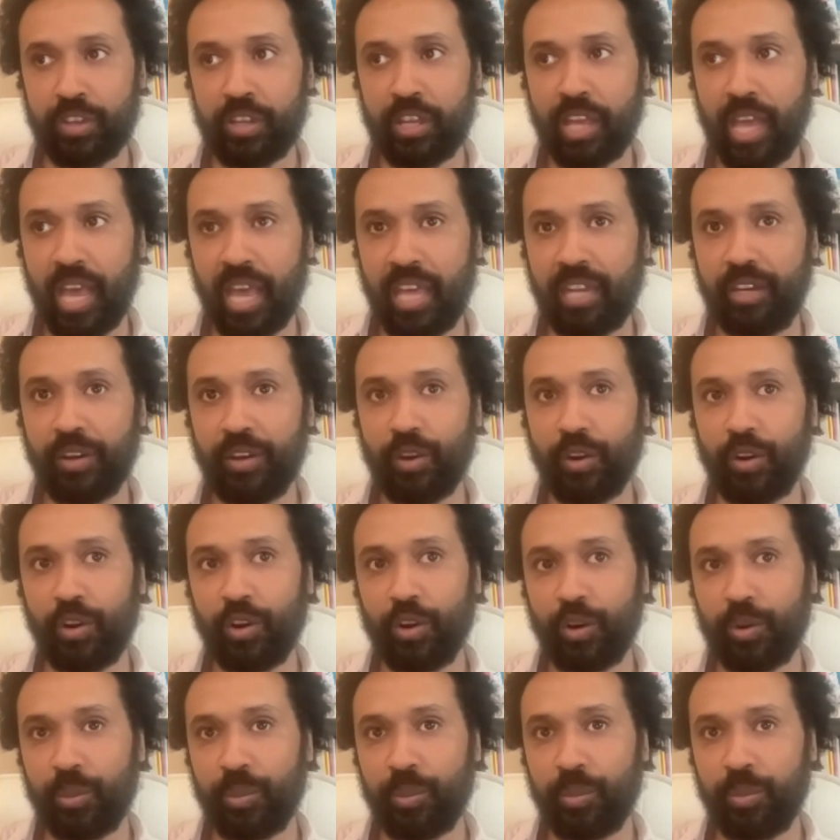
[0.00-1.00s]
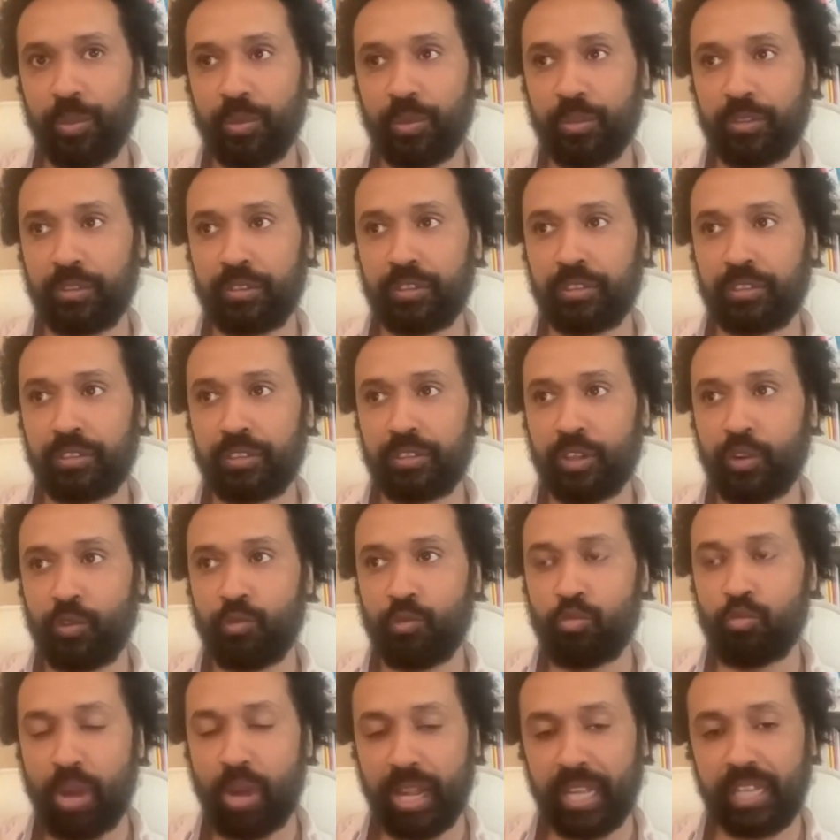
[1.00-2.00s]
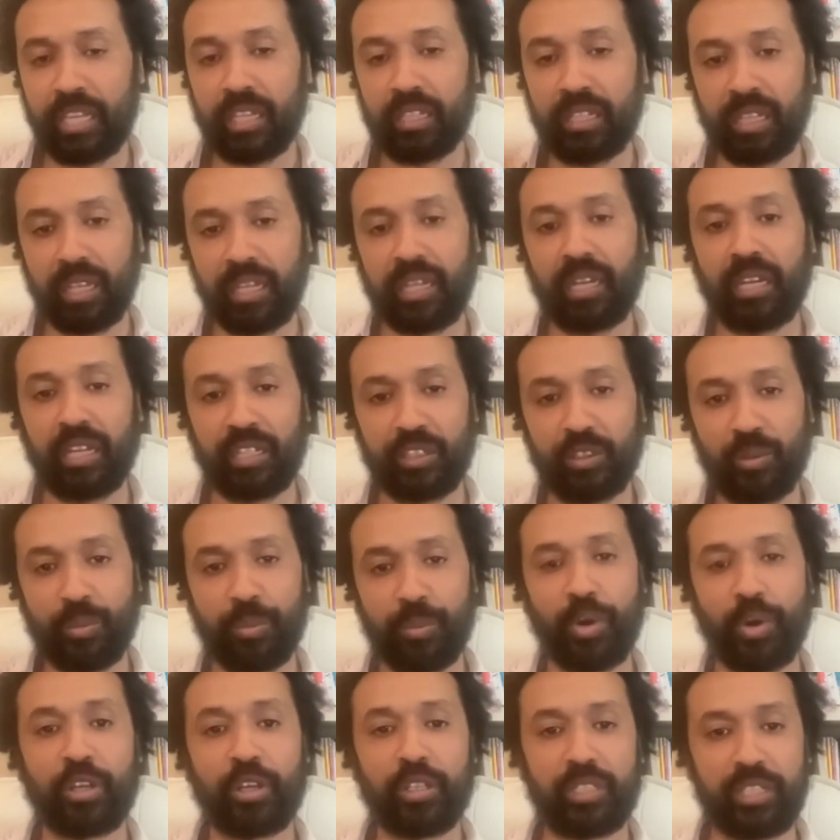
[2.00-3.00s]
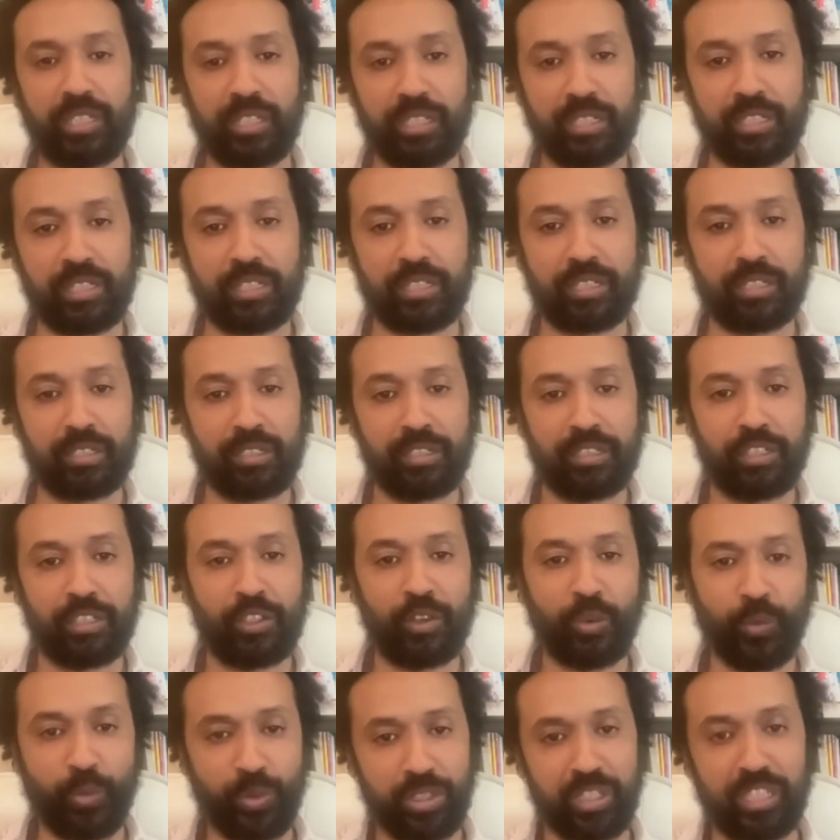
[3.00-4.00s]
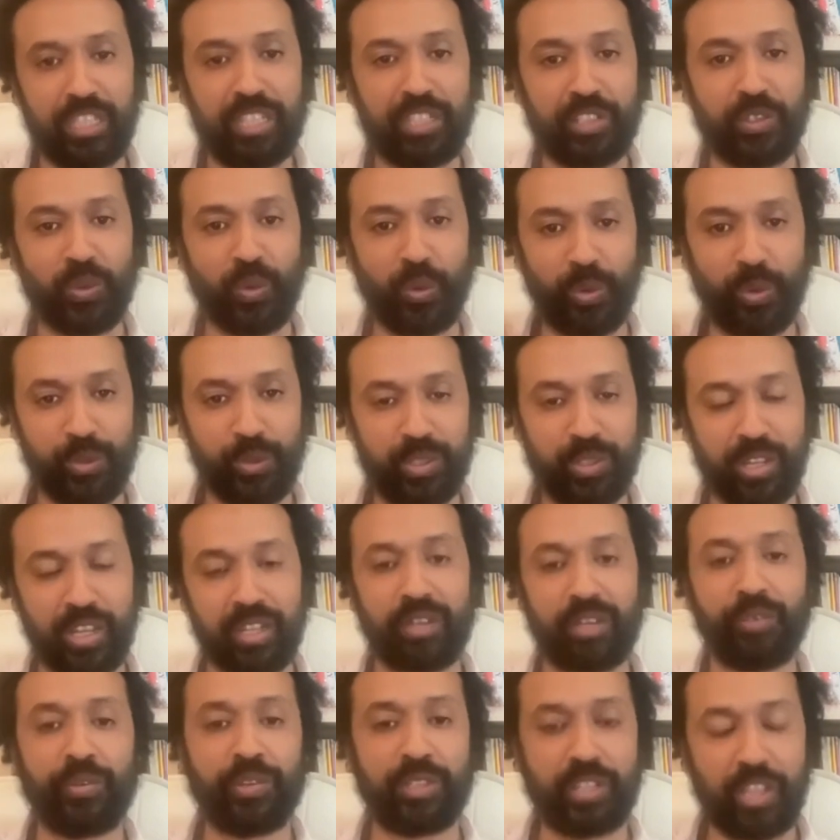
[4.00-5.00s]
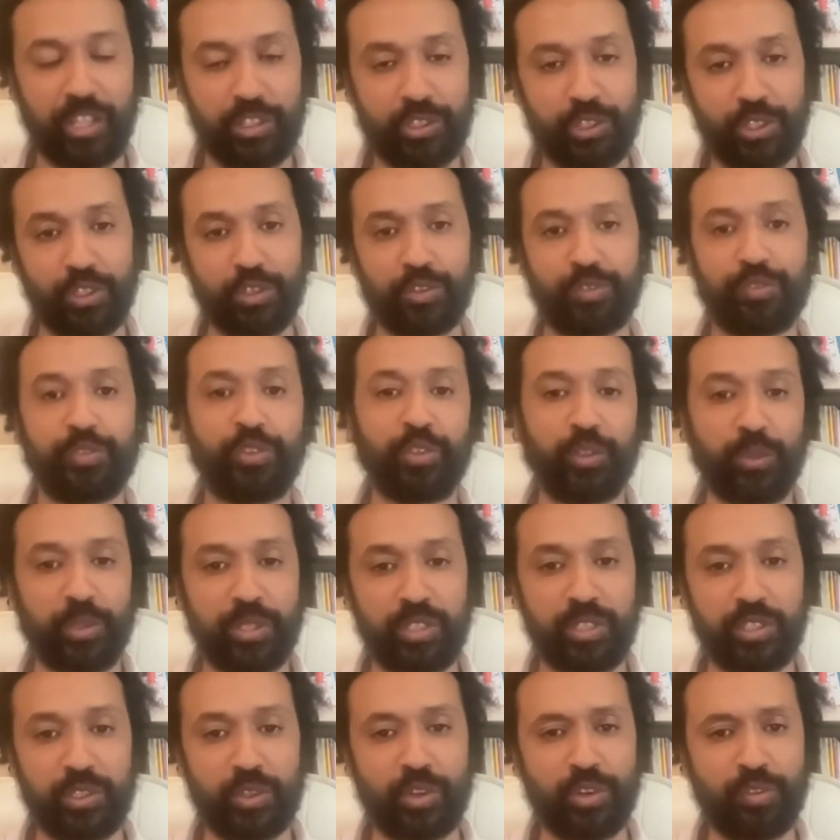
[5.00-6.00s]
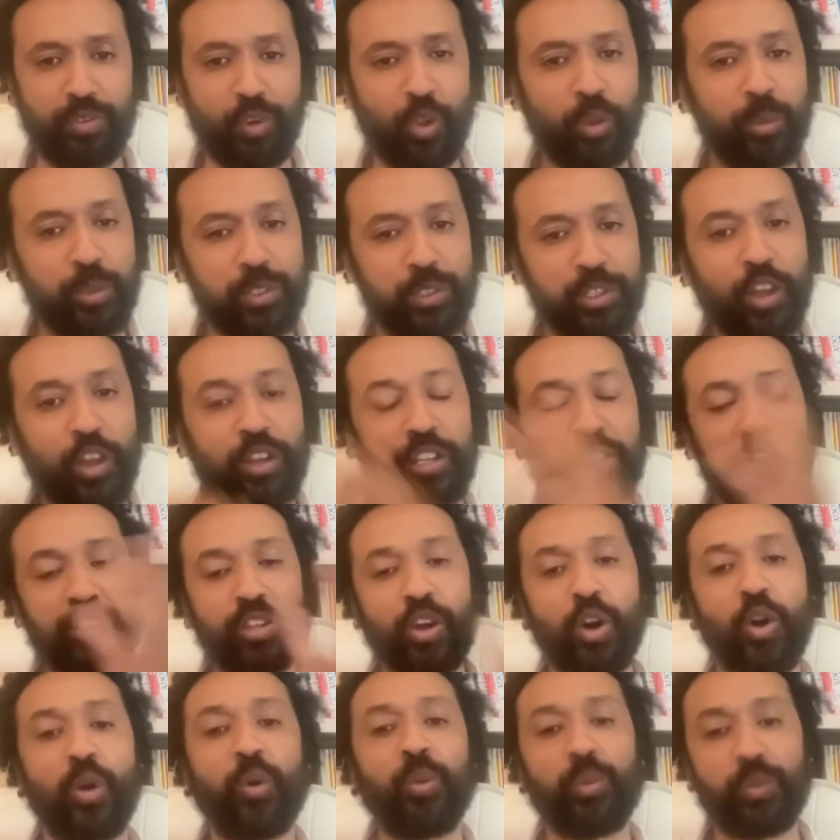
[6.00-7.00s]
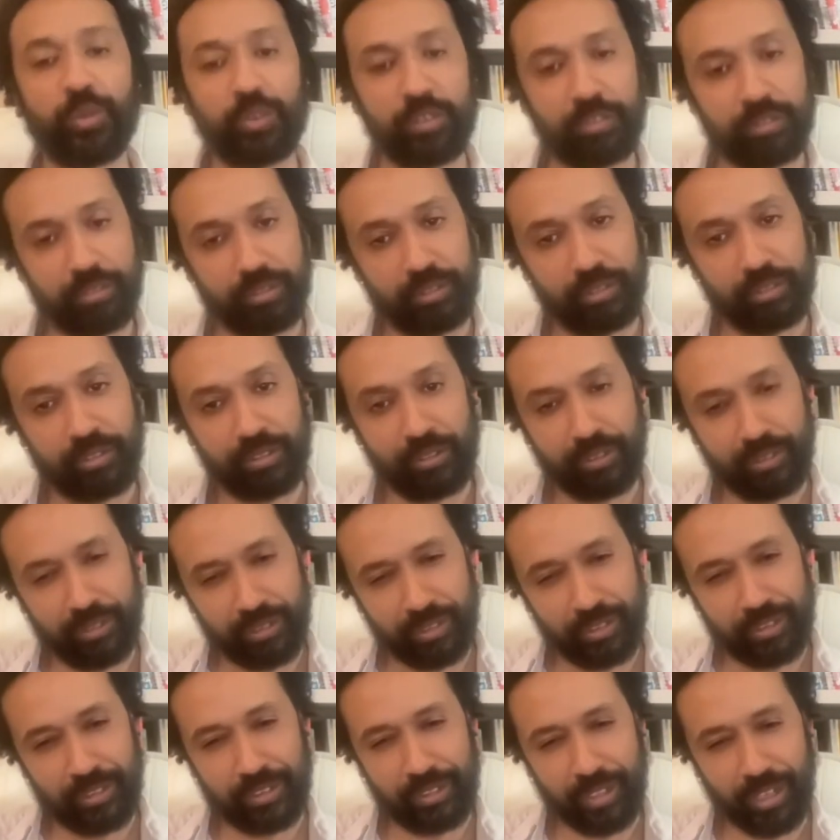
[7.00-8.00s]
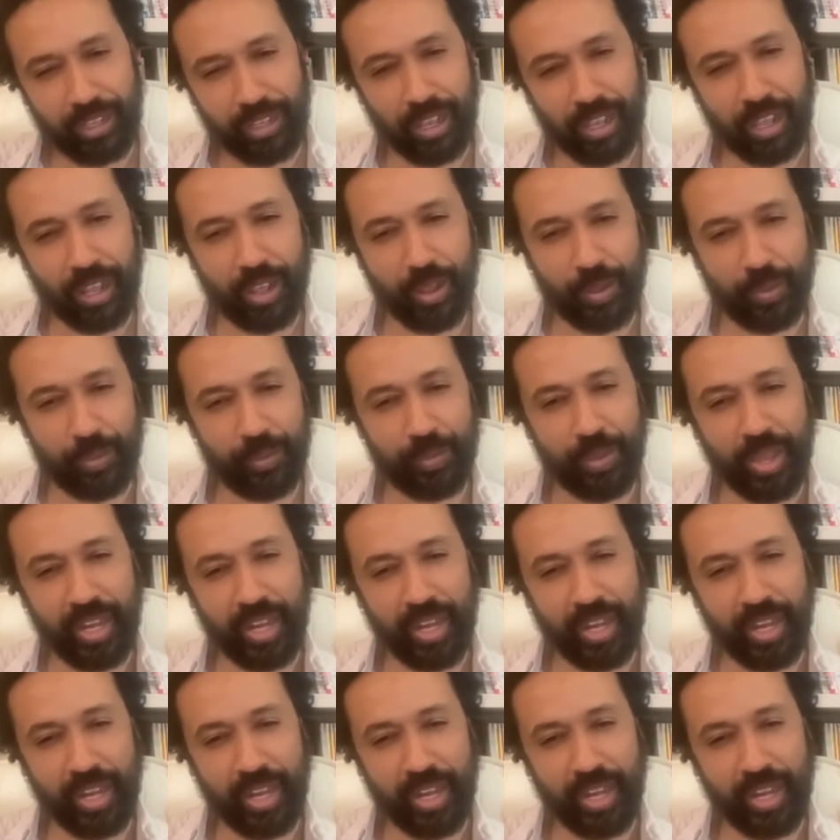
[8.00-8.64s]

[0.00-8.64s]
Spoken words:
an herb regulating the body's release or retention of fluid sort of almost on its own. And I